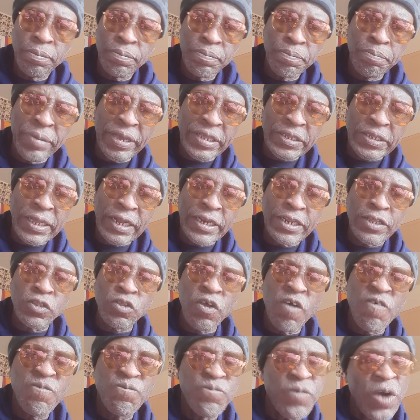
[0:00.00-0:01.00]
metal
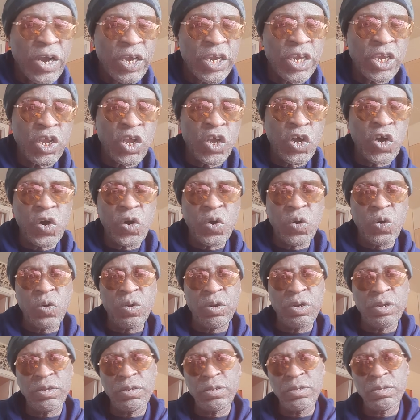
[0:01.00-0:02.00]
into fucking
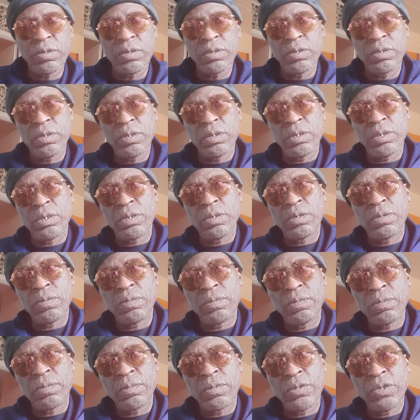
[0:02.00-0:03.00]
gold.
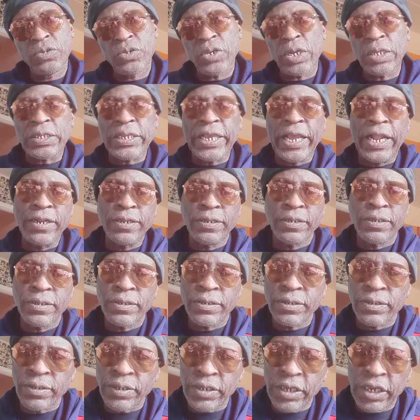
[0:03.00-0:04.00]
So tell
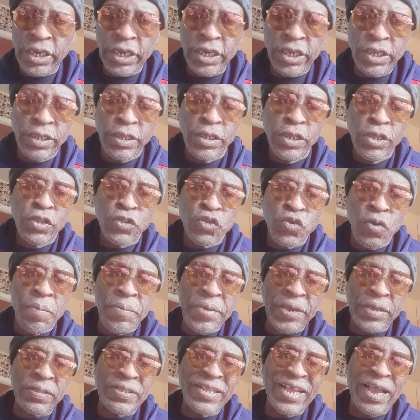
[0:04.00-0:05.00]
Ski to
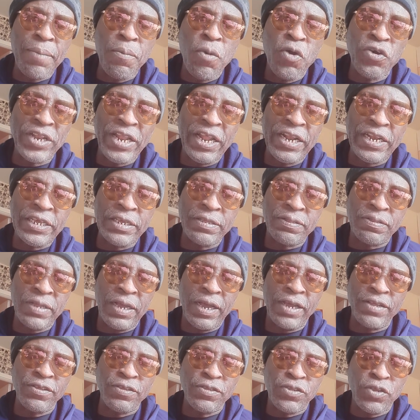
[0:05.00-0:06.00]
mix that Mona
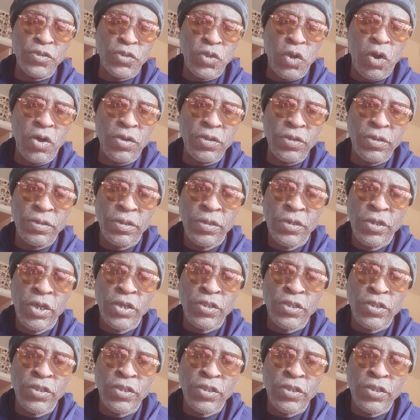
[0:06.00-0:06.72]
Lisa. So